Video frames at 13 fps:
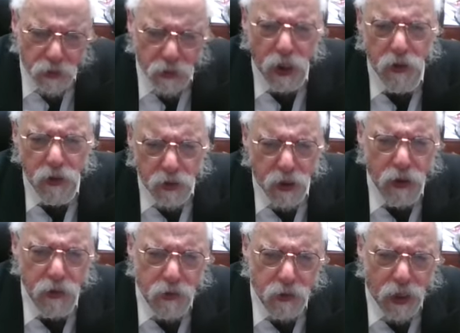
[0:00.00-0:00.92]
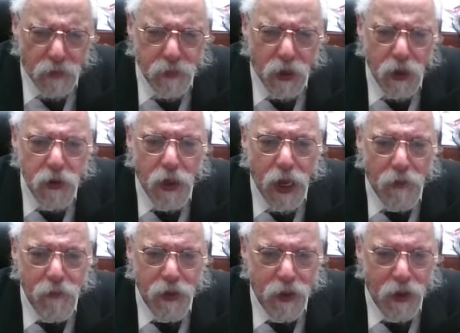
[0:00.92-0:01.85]
Okay, got, you got you
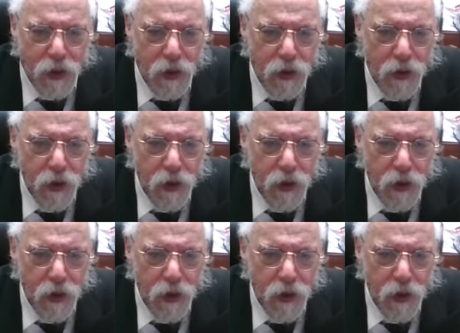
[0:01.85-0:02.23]
got me there."